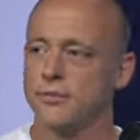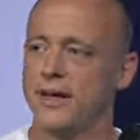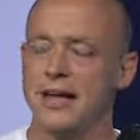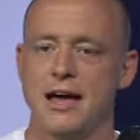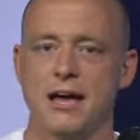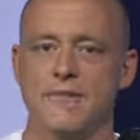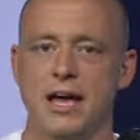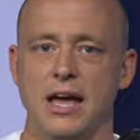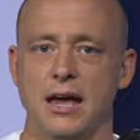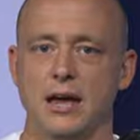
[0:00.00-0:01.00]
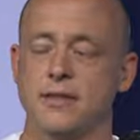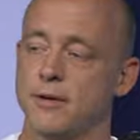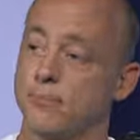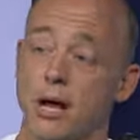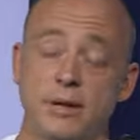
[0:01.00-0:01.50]
They have a,
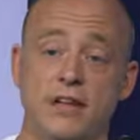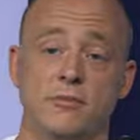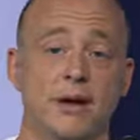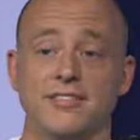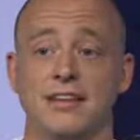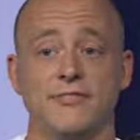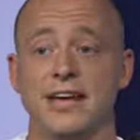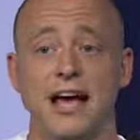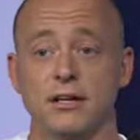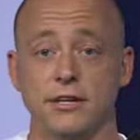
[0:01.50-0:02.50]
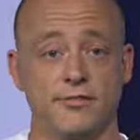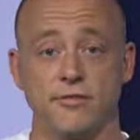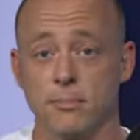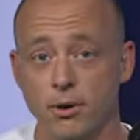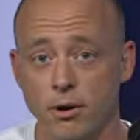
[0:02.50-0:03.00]
they probably have the best left tackle in
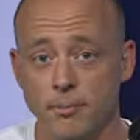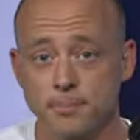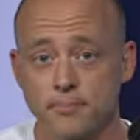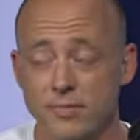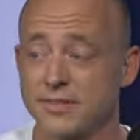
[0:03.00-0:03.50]
football.